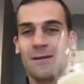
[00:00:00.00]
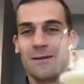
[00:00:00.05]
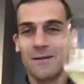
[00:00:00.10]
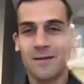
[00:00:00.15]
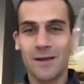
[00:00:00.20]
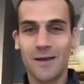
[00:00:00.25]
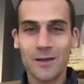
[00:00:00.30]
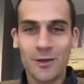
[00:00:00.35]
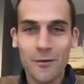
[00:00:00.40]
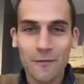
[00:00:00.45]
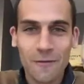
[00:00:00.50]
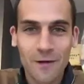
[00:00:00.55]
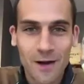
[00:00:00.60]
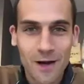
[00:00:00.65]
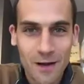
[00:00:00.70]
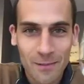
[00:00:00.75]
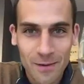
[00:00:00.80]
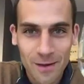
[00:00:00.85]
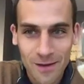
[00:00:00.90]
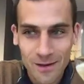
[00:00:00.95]
Thank you for
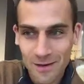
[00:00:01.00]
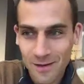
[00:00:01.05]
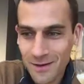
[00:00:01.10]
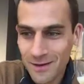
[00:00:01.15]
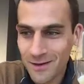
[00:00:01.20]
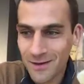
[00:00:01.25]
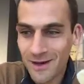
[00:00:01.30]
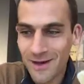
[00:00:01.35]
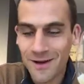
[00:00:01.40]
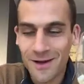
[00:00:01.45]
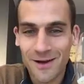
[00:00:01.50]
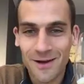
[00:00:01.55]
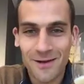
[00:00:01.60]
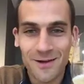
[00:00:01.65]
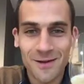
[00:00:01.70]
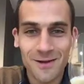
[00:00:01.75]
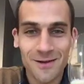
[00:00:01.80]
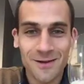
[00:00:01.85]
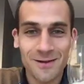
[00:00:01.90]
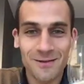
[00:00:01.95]
coming.
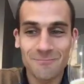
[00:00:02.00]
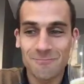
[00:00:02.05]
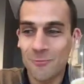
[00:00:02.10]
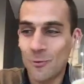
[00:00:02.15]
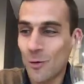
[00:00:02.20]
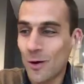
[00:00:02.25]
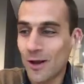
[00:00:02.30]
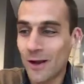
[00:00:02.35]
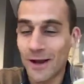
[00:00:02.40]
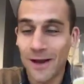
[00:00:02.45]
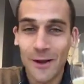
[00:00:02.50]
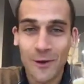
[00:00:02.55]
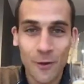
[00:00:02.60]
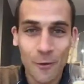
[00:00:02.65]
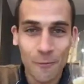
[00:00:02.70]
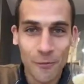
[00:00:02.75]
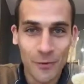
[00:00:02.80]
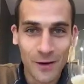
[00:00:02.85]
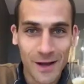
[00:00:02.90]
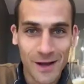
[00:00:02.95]
Well, I
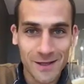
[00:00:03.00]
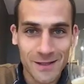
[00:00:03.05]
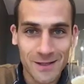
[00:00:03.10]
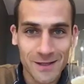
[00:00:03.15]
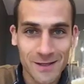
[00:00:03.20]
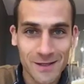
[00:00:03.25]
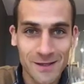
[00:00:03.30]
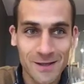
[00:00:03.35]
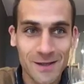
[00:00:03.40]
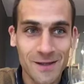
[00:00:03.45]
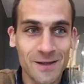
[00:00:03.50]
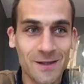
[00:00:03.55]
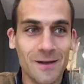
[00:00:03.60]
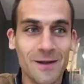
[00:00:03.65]
hope you liked it.